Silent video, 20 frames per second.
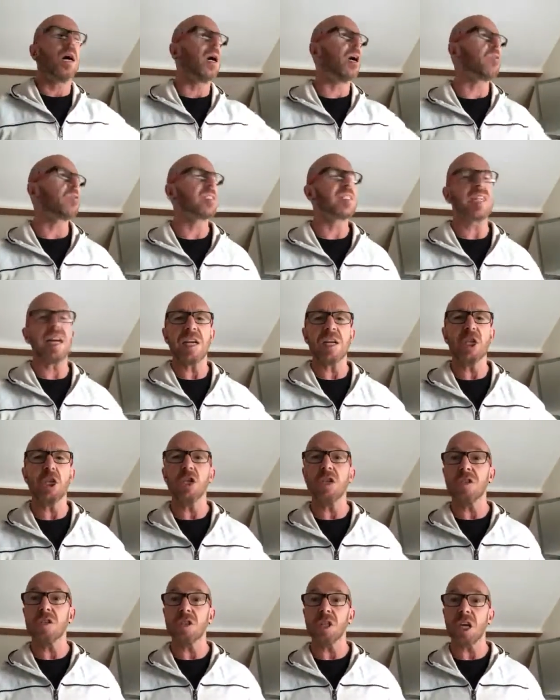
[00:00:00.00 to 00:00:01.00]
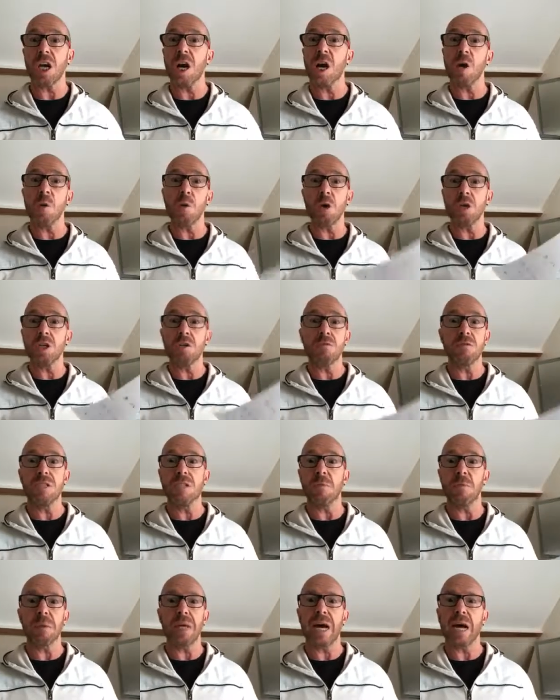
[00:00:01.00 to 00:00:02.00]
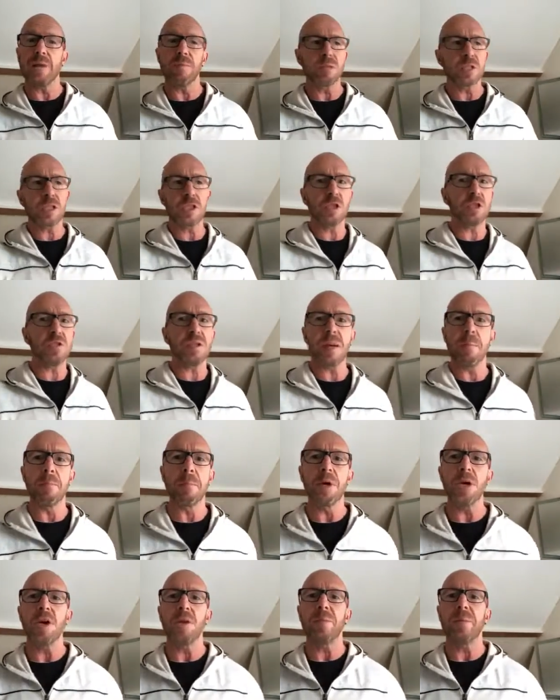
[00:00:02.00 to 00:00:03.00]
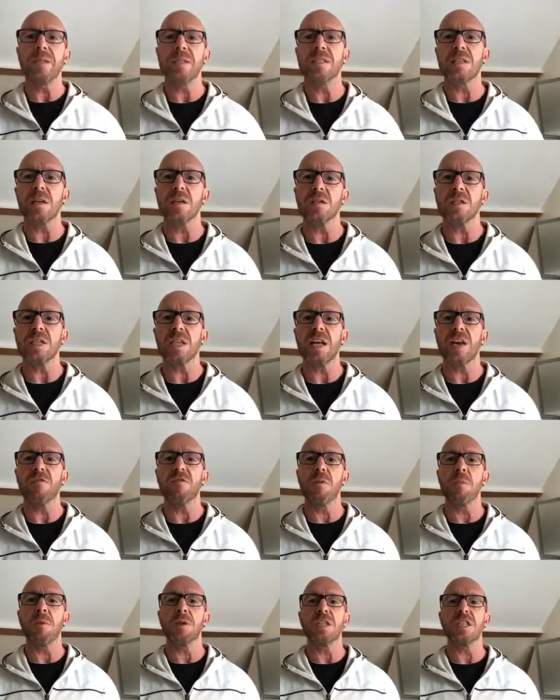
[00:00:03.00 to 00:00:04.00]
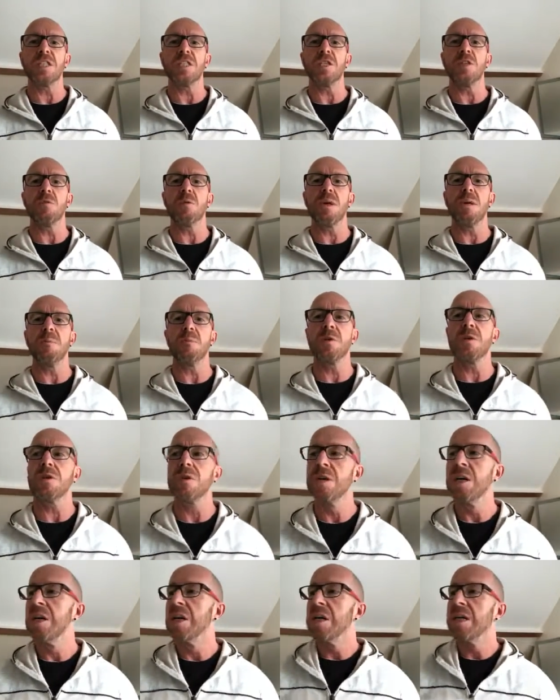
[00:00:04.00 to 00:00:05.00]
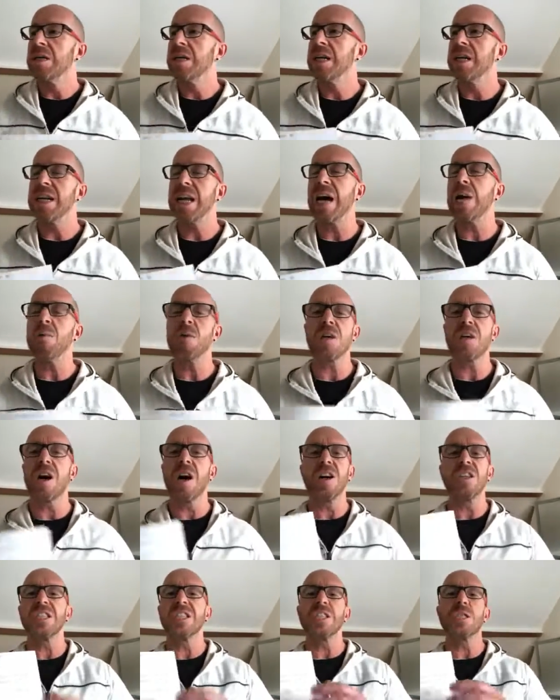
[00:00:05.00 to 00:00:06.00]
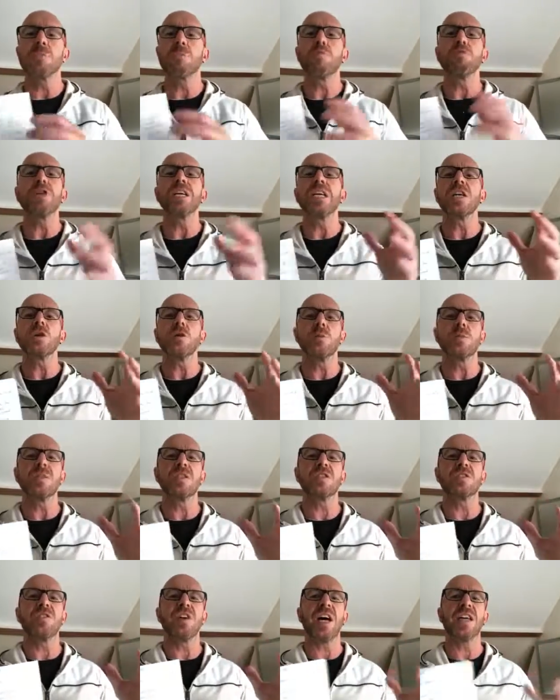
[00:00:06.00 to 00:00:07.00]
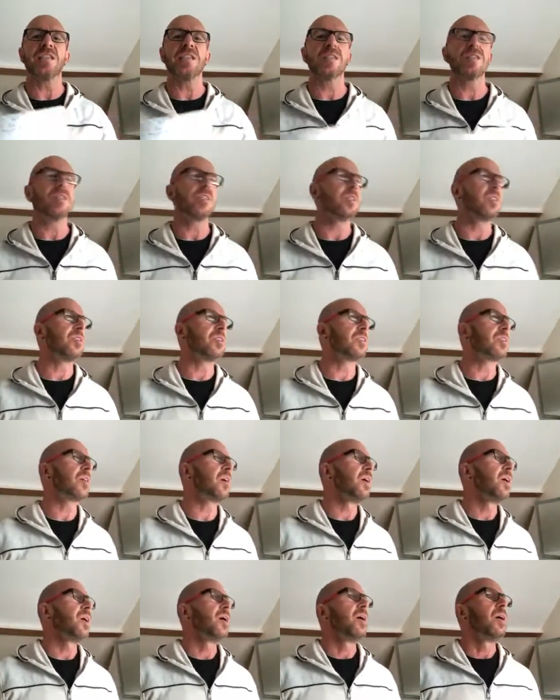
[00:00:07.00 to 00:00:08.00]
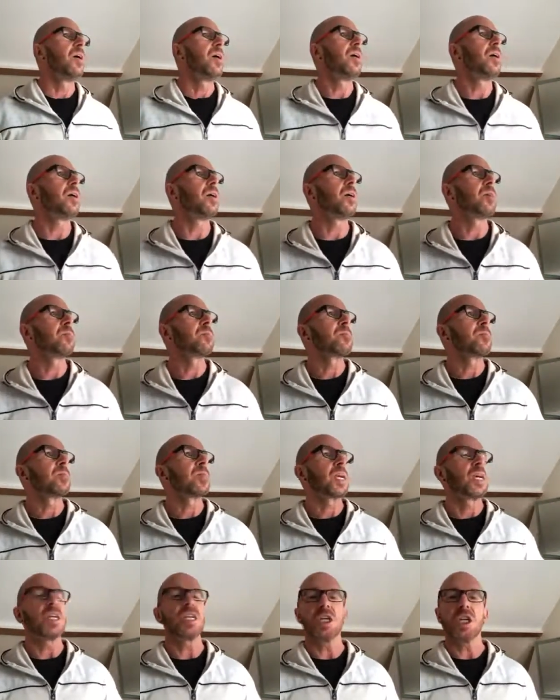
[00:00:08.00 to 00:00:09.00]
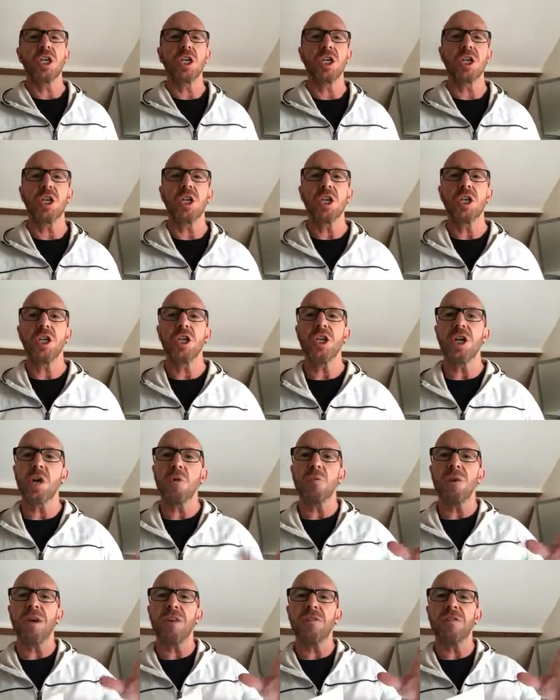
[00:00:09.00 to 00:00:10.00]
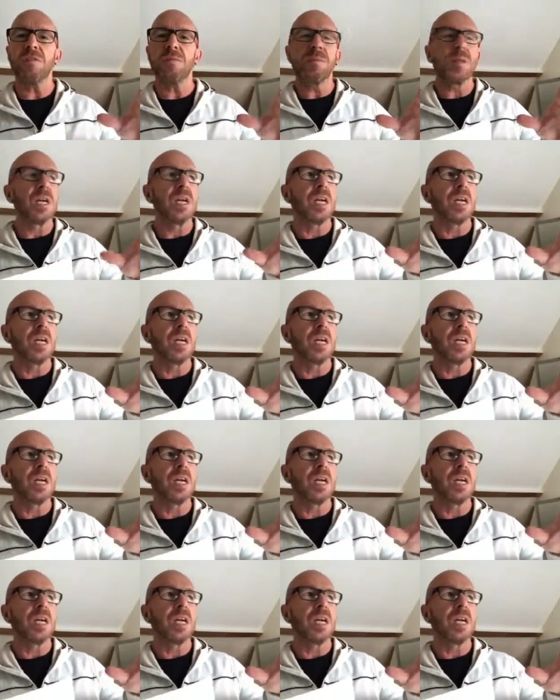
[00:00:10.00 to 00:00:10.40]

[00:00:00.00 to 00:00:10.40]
Oh, 10 years ago, I used to be able to do them burpees that I see everybody doing, but now I can't spring up as fast and, oh, you, you know, if